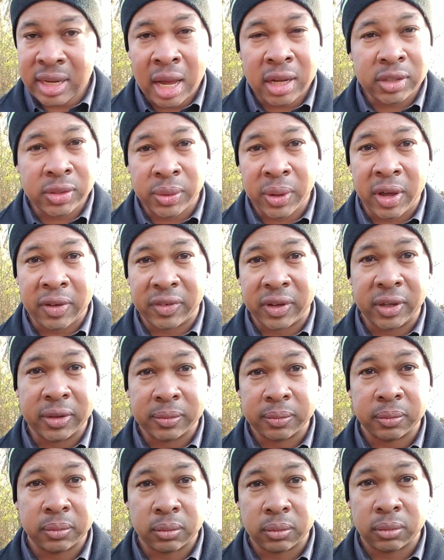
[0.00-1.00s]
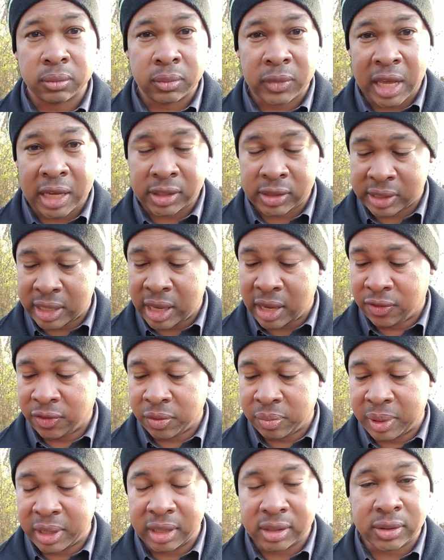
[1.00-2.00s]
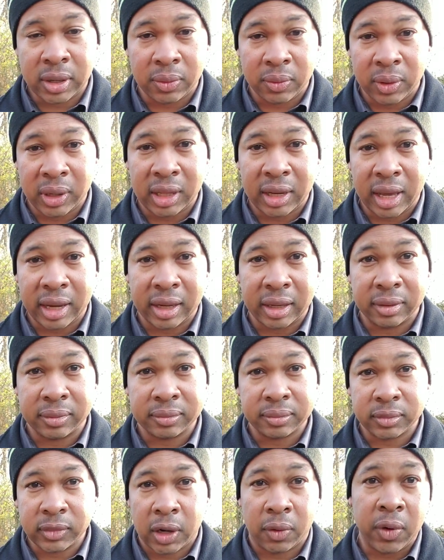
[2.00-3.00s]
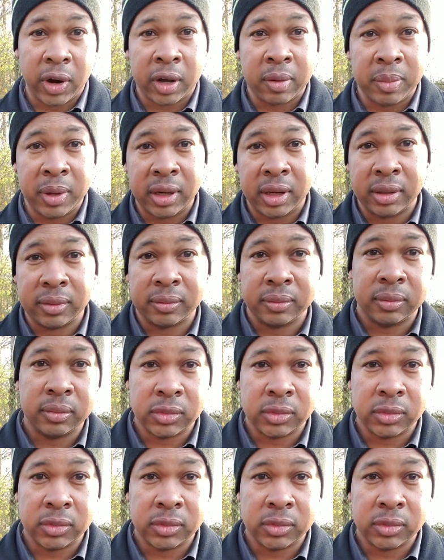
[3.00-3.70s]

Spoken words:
too heavy, and that's the key for me, so I really like it. I recommend it.